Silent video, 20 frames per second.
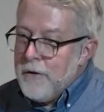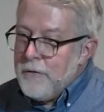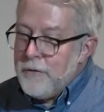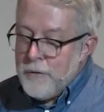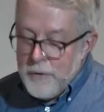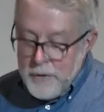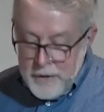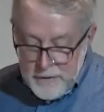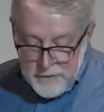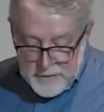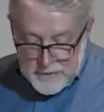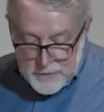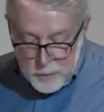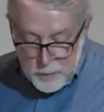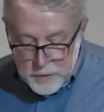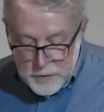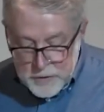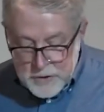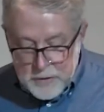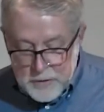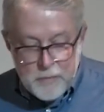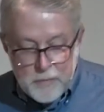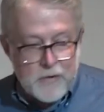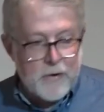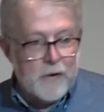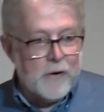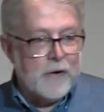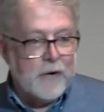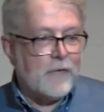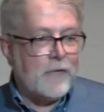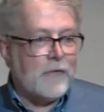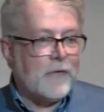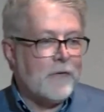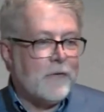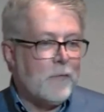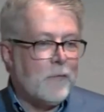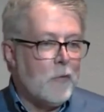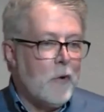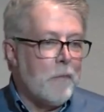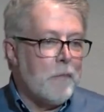During this worship series,
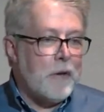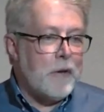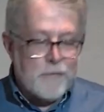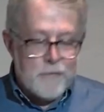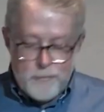we'll be